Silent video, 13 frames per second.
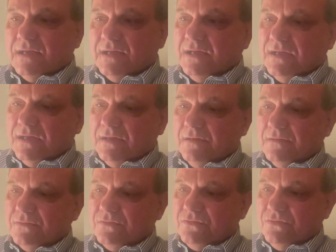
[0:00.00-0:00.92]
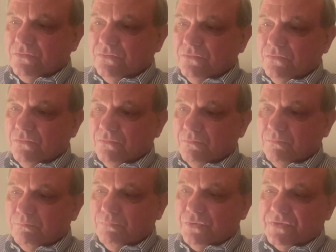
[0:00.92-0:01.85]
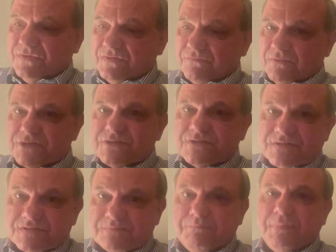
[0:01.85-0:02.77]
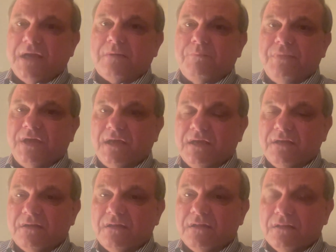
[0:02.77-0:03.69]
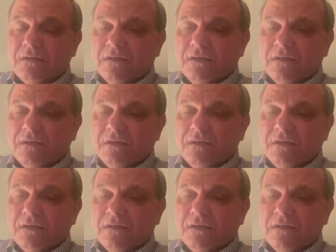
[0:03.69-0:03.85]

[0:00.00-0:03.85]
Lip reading: to put the Russians back behind on it.